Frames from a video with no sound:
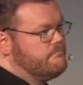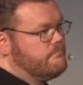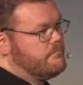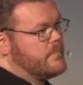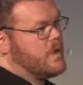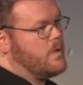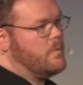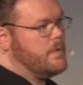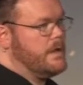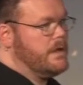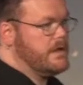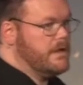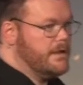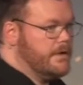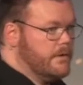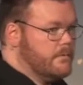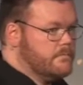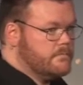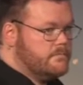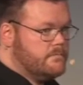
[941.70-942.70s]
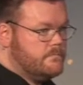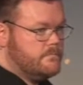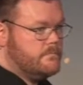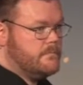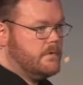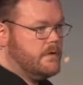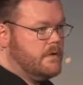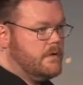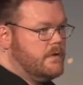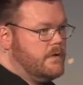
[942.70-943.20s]
What are you going to do?
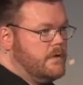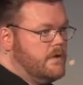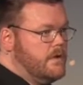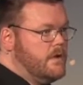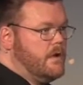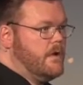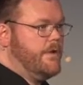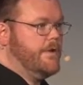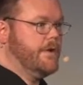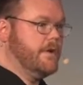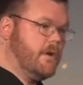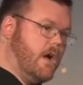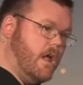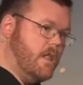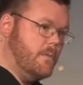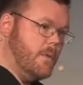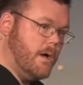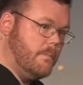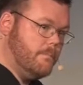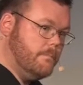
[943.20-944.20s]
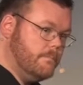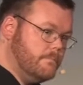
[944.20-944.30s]
Are you going to call him up?